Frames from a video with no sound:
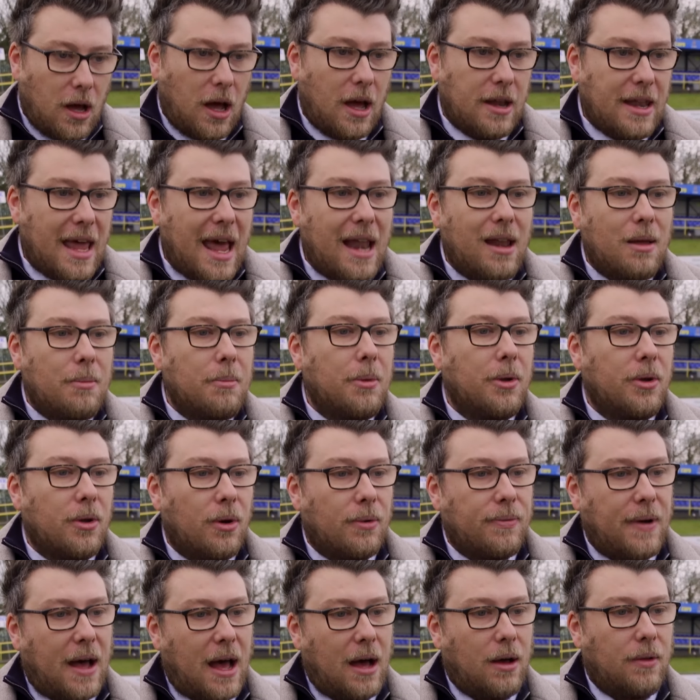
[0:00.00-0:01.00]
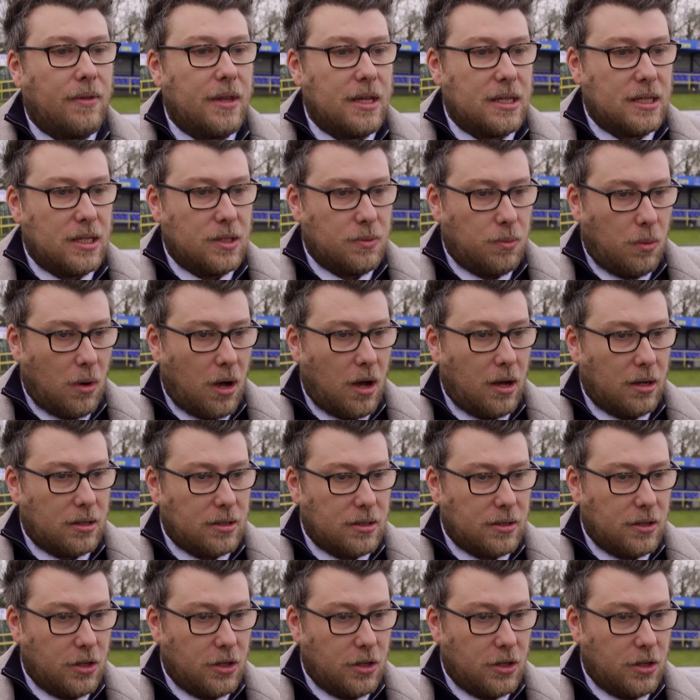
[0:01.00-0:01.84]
an element of how this has worked